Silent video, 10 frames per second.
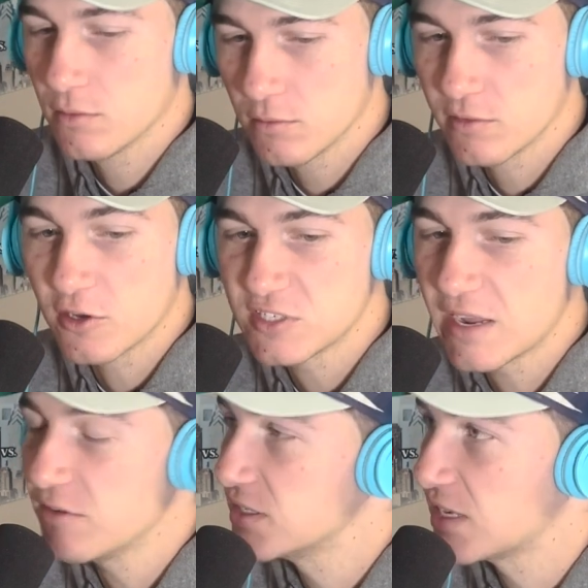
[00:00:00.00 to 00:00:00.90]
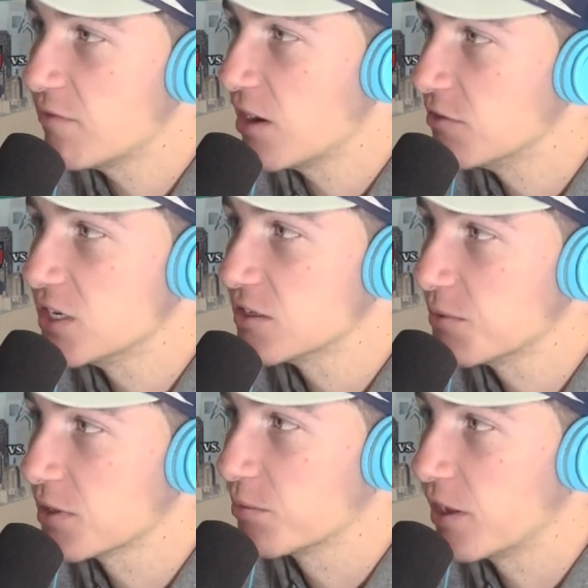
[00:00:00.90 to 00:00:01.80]
7-7, have a chance
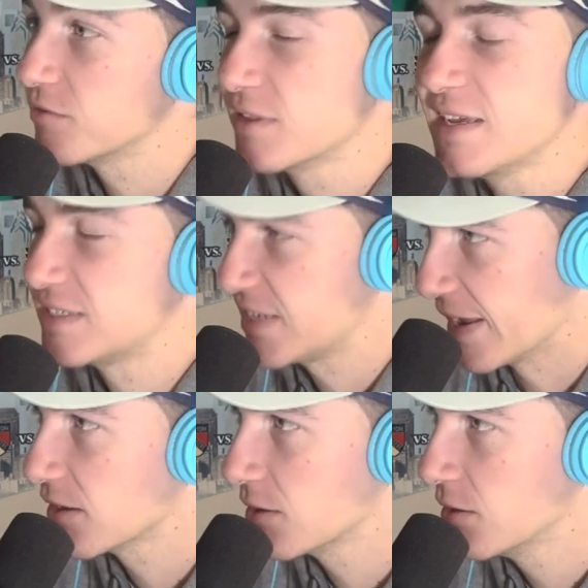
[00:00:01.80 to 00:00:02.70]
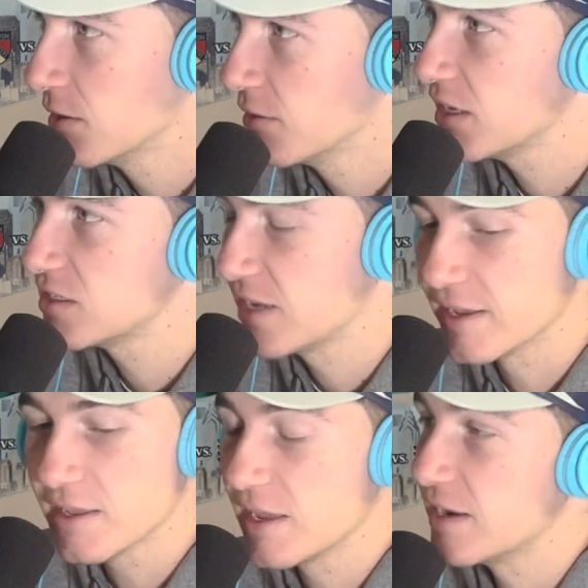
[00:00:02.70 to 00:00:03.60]
to make the playoffs. They stink. They
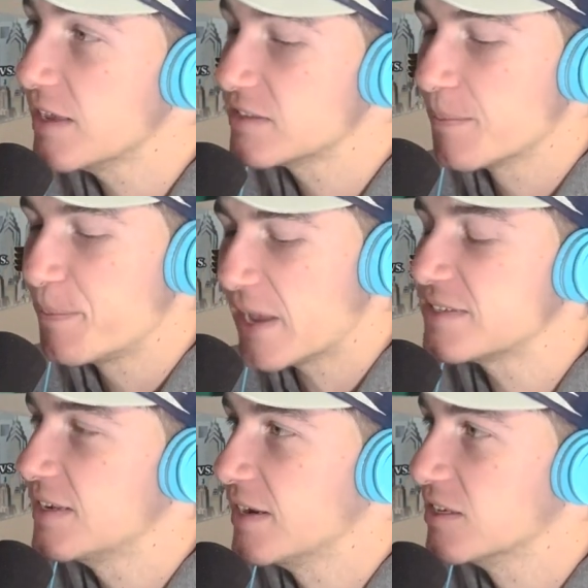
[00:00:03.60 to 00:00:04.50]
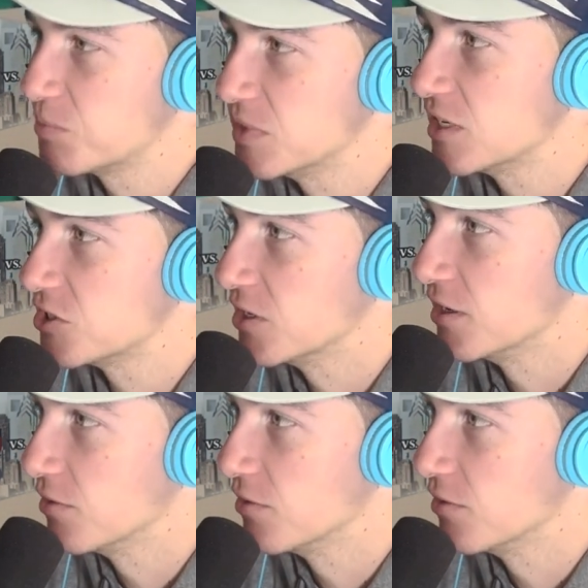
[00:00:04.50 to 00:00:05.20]
stink. And he's the best in his position in the